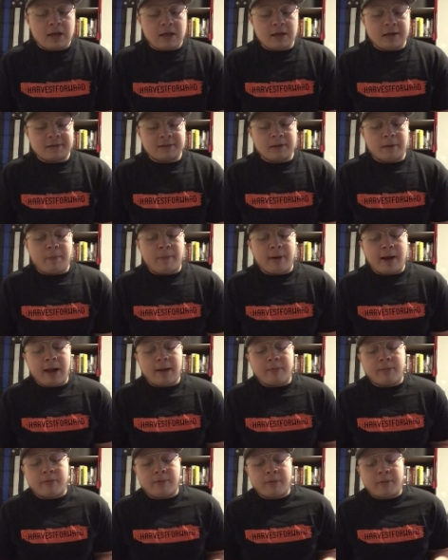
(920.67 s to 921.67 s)
is a
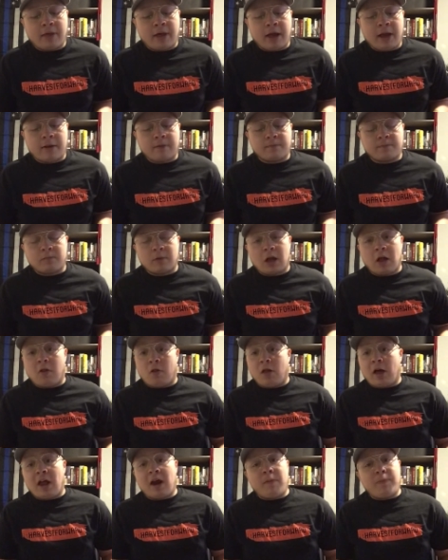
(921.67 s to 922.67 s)
Bible that a
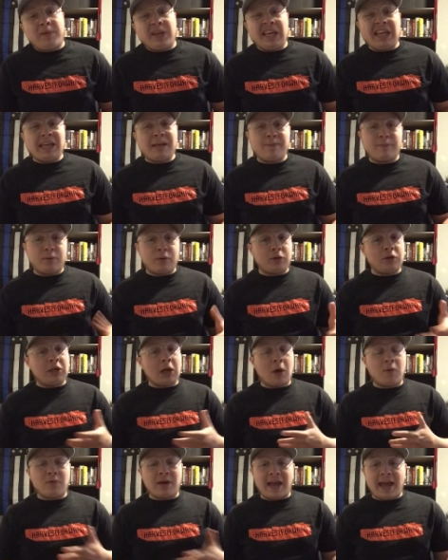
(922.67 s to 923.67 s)
lot of people
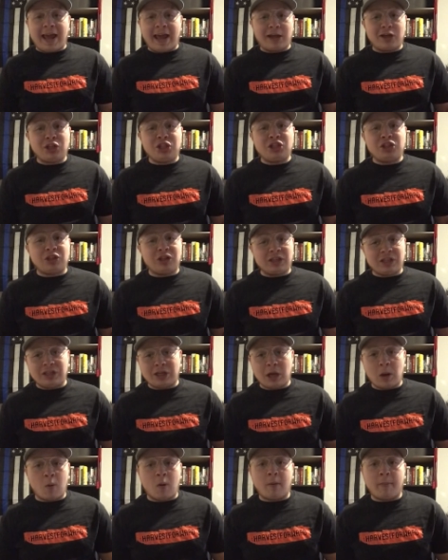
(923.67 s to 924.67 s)
don't actually
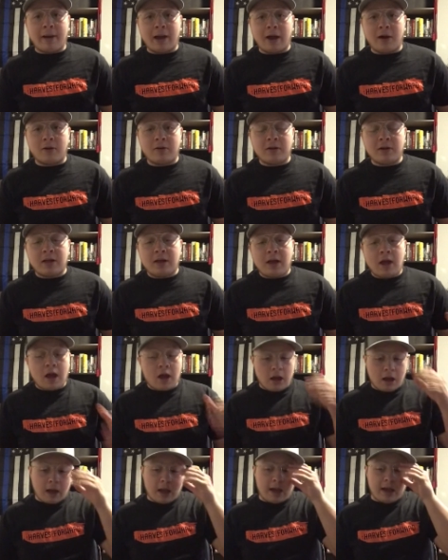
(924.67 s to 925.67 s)
know
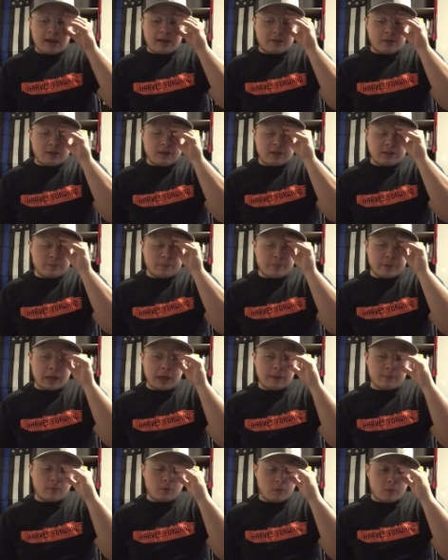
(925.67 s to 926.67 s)
about. And this
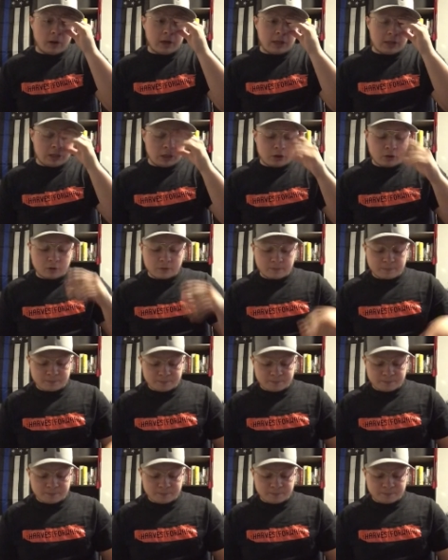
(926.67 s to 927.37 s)
Bible right here